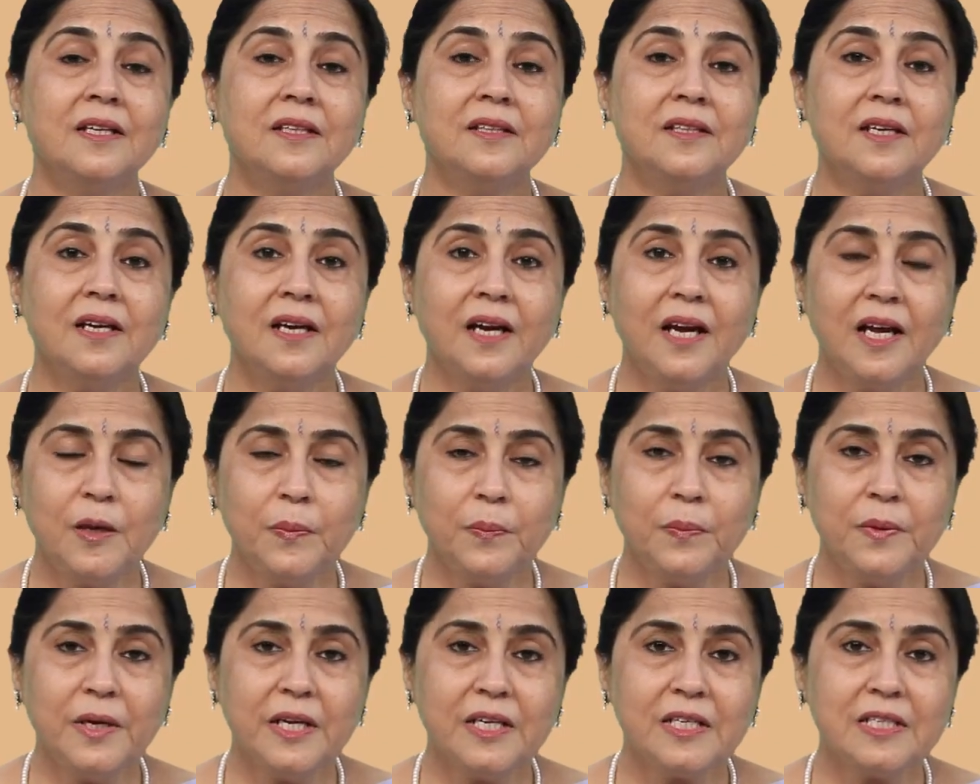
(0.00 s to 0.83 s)
The
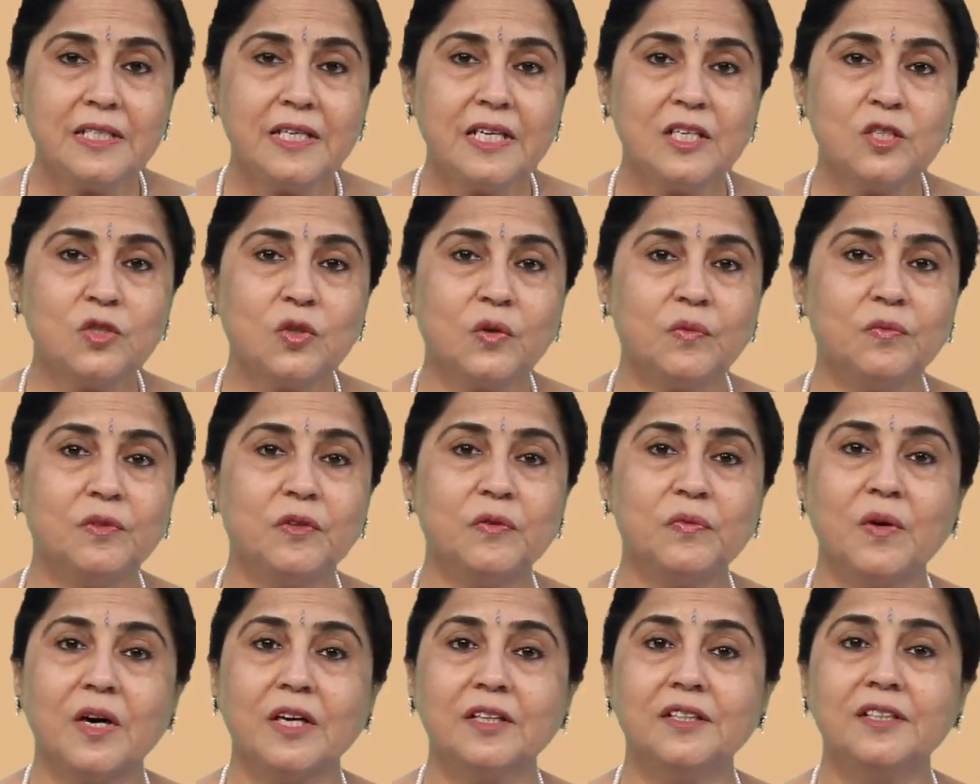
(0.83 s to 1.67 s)
helplessness of
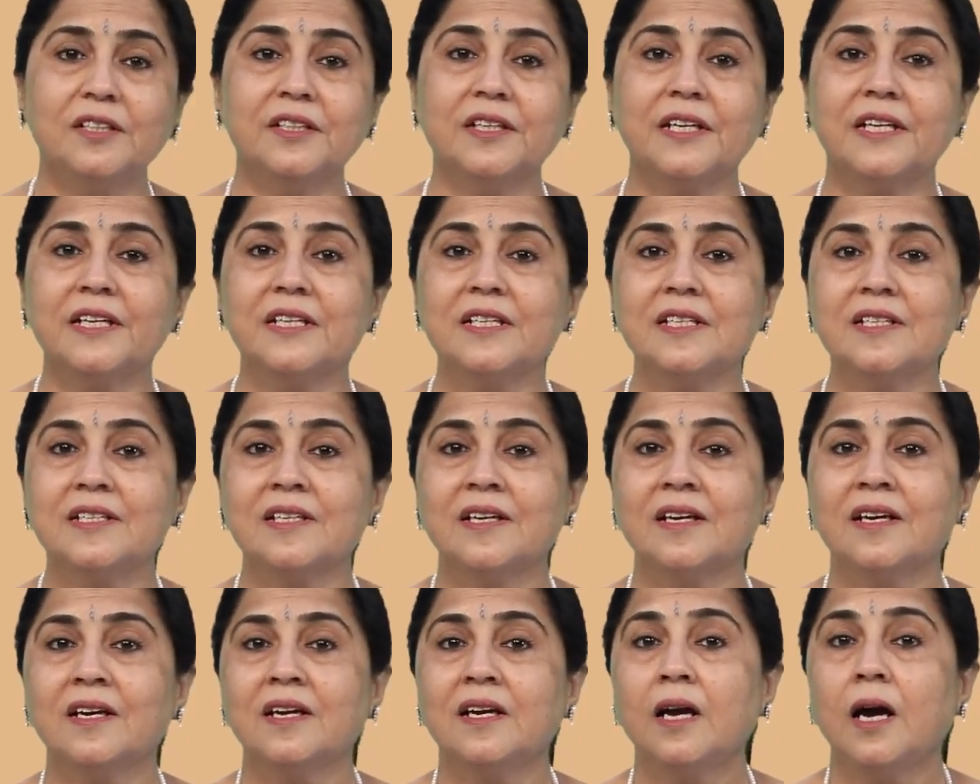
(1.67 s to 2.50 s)
the father is
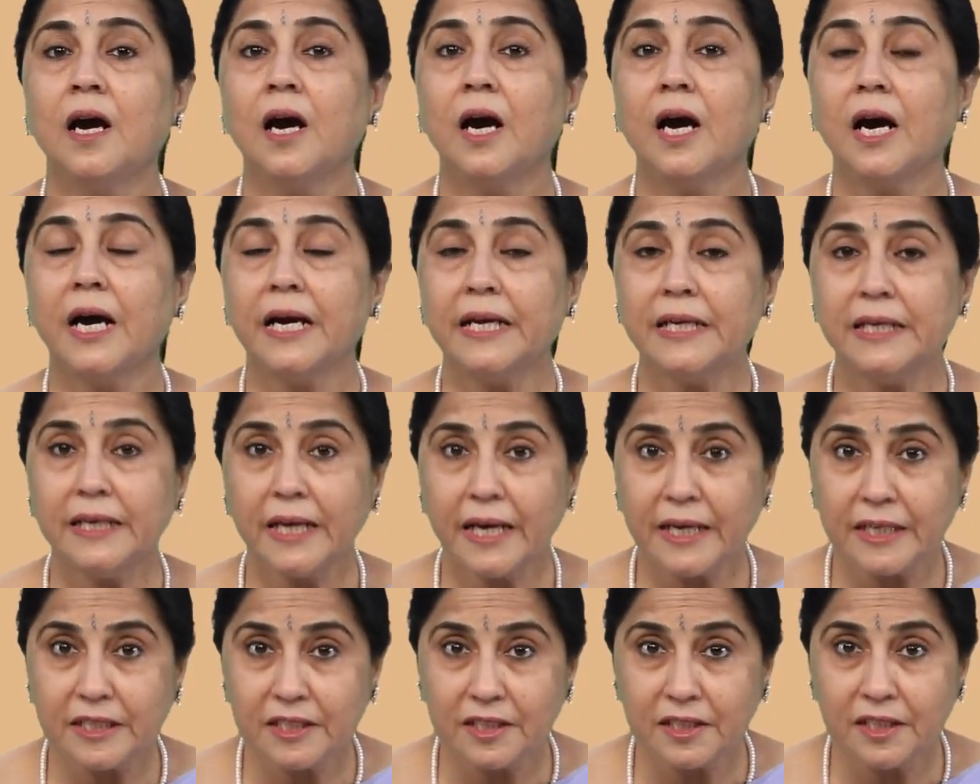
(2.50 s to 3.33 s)

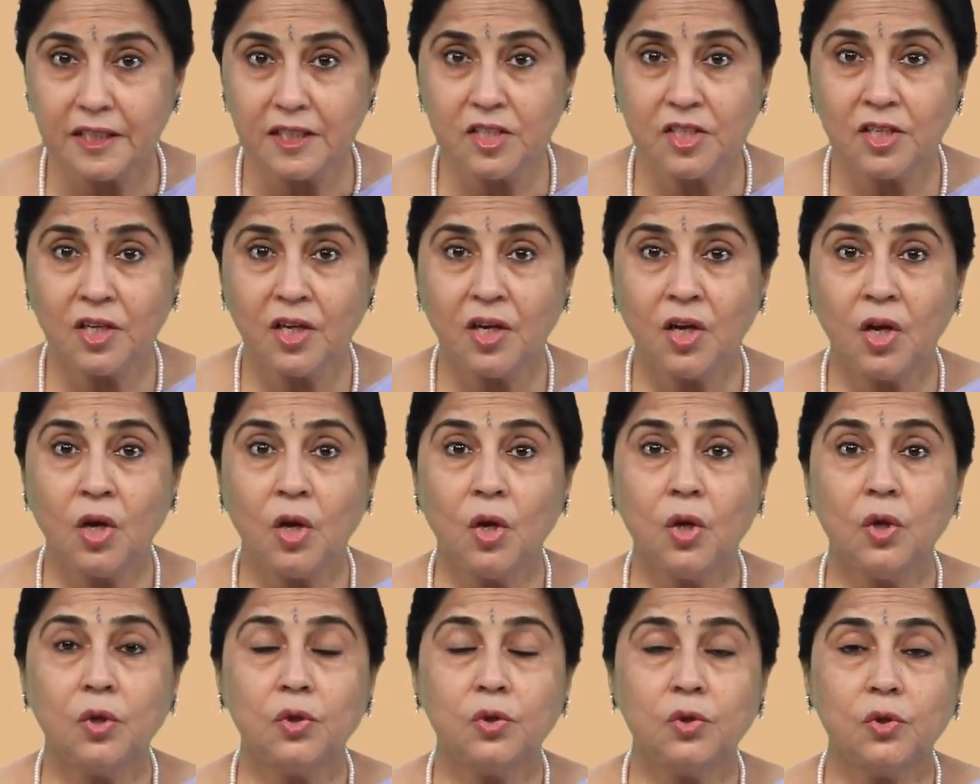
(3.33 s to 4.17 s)
highlighted
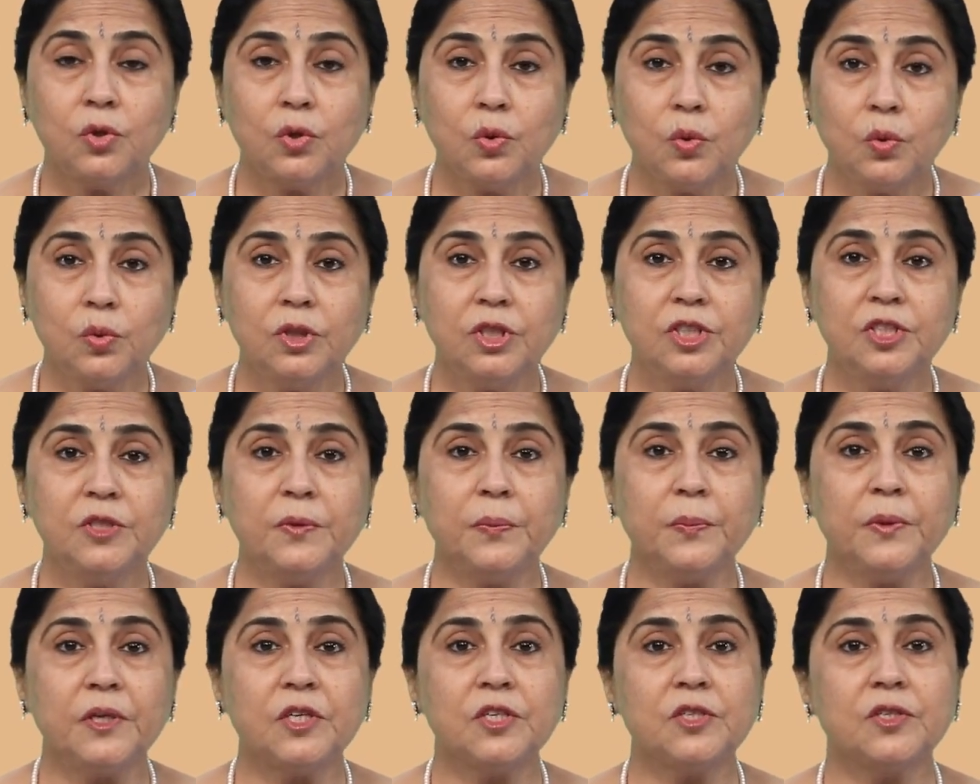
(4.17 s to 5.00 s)
through the
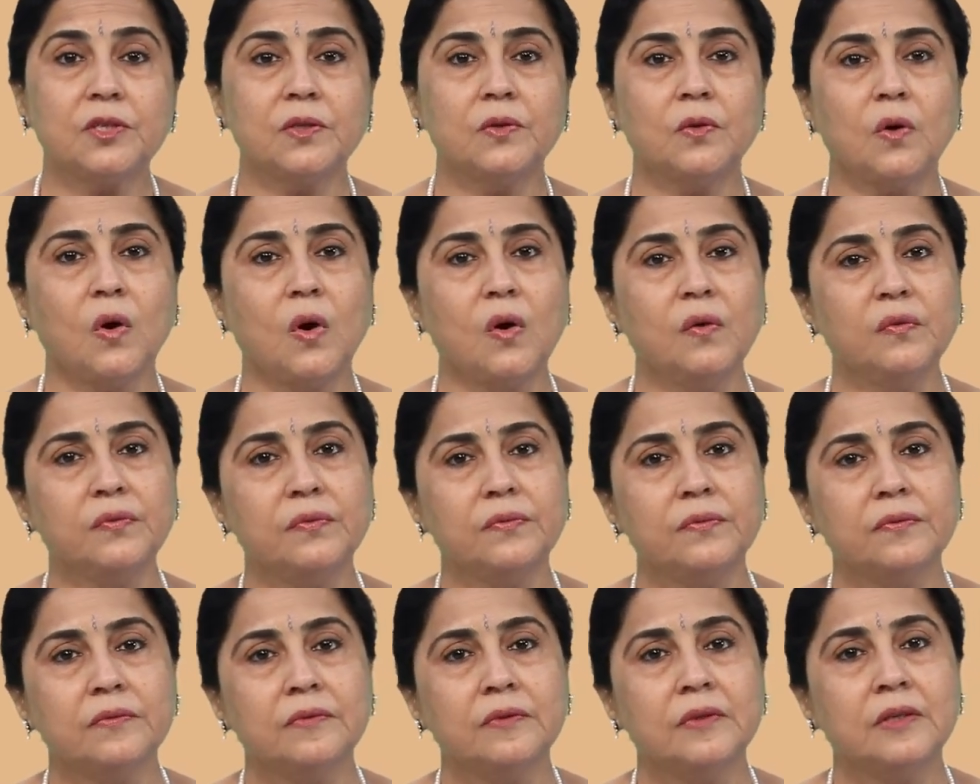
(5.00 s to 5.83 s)
depiction of
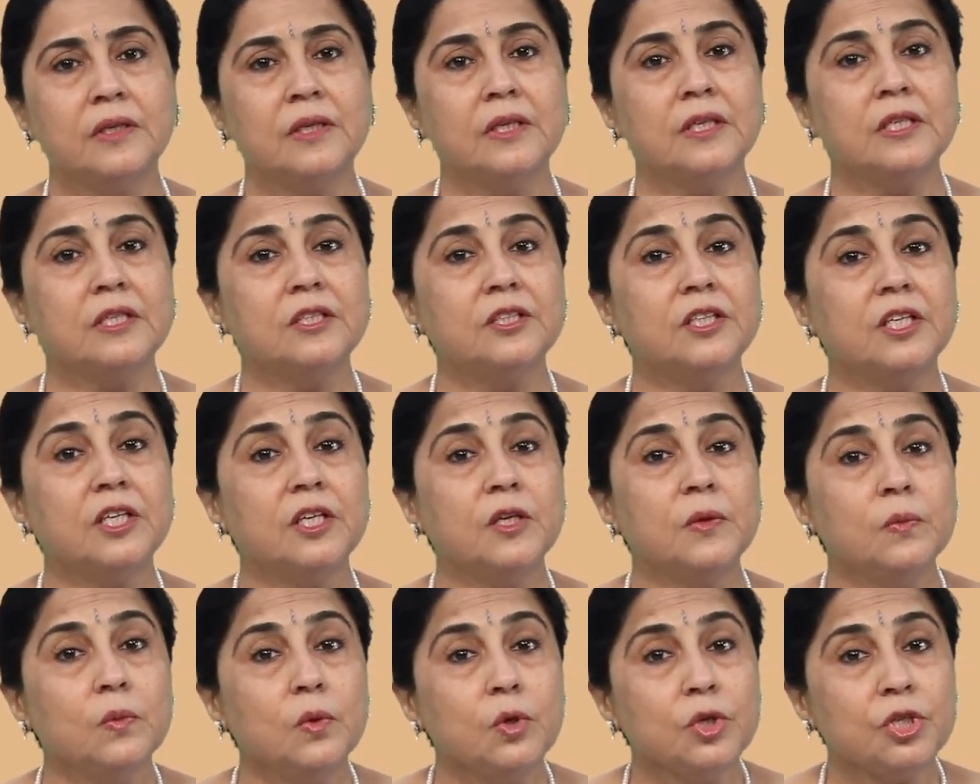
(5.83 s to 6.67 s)

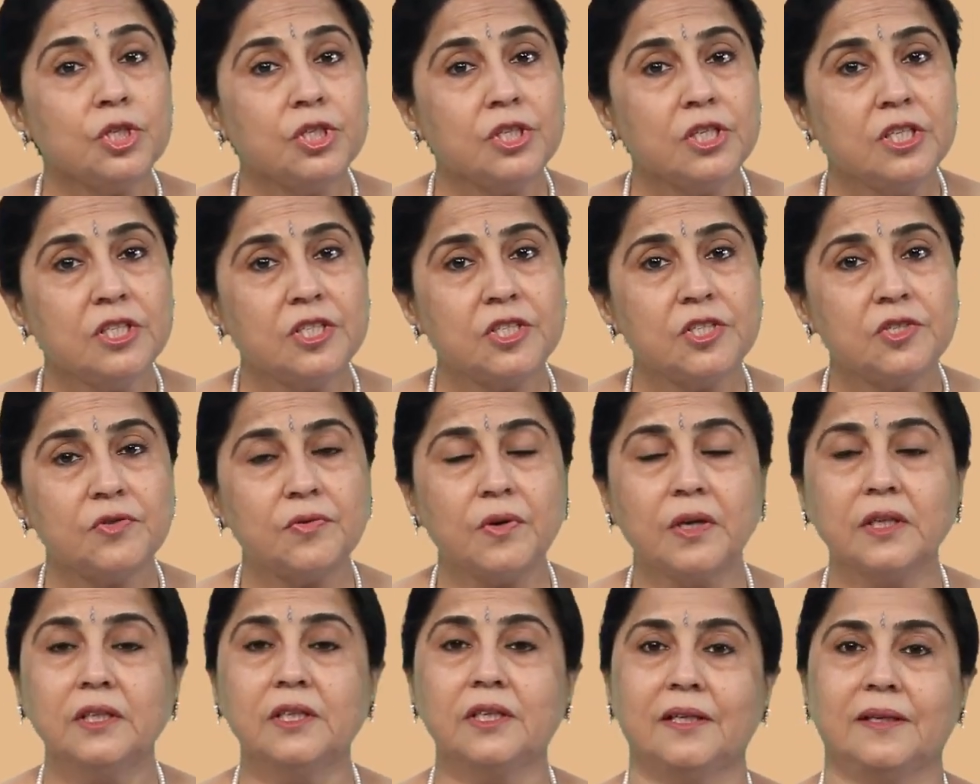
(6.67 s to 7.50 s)
the emotional
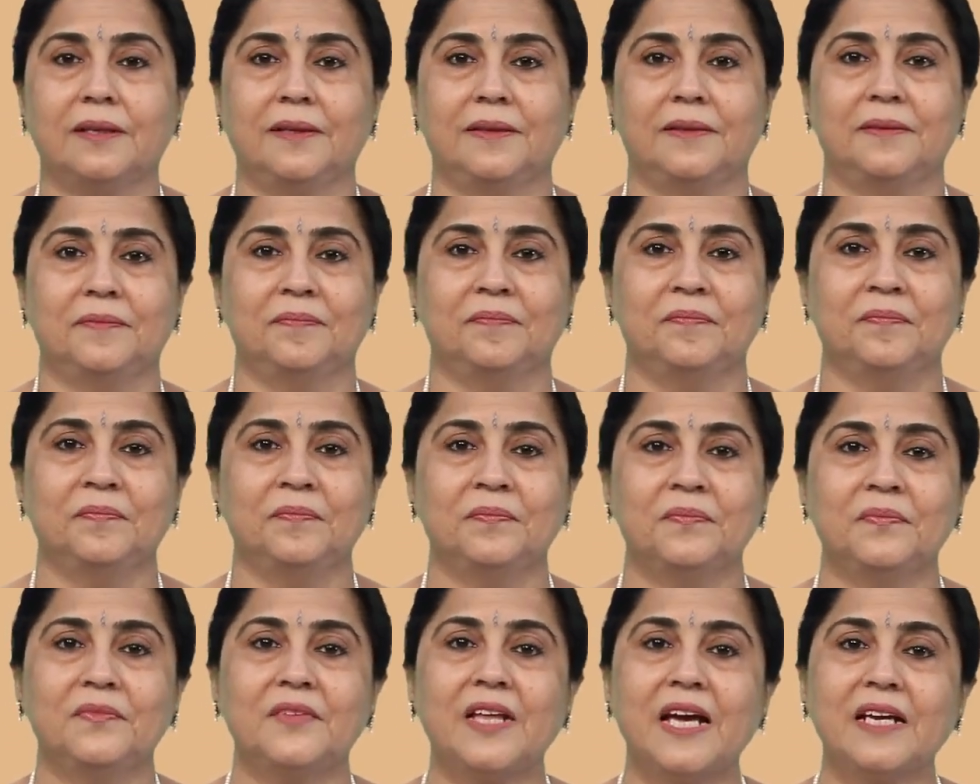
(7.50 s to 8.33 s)
struggle
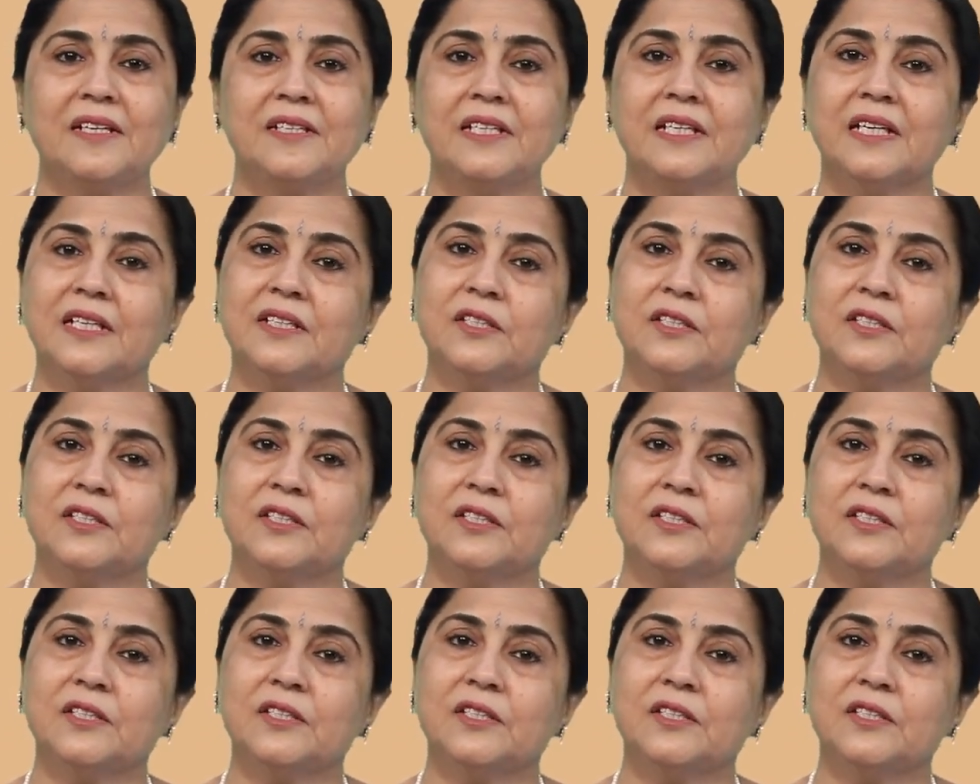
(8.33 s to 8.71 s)
that he